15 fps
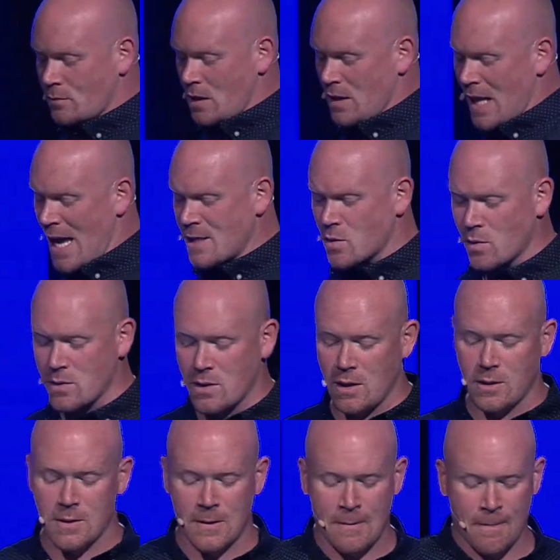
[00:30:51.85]
last one's
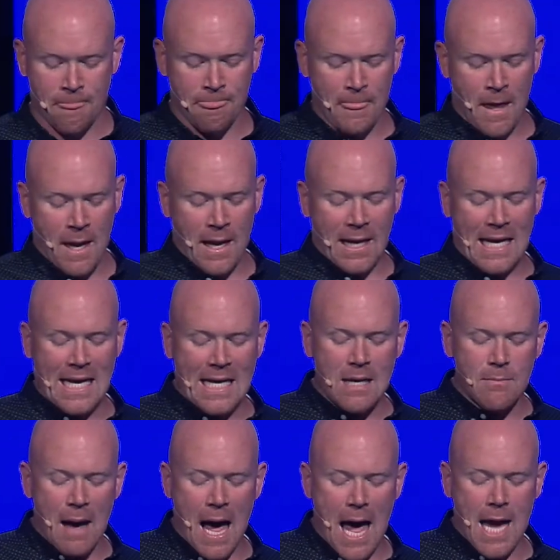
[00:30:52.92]
this
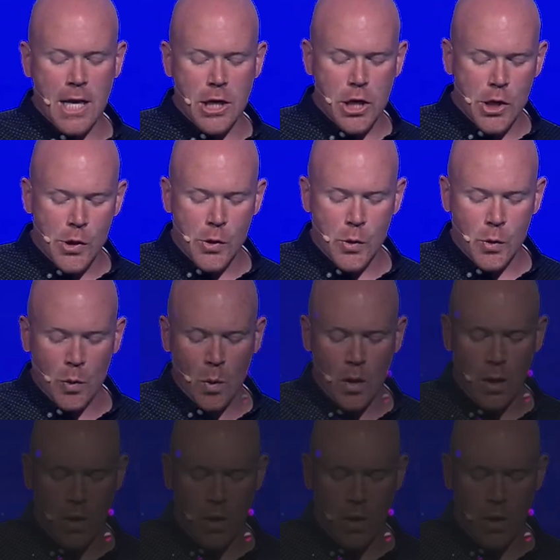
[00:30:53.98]
Nehemiah knew